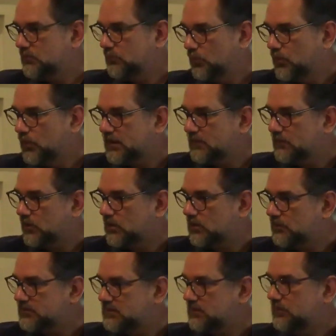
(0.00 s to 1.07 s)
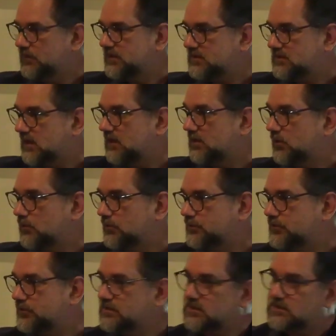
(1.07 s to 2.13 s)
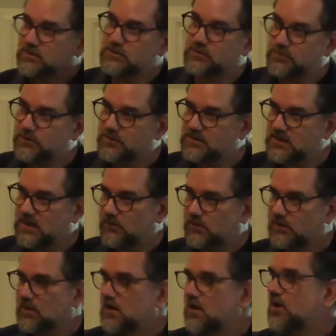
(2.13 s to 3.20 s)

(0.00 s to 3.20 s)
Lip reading: working more closely with the state and local jurisdictions through this network,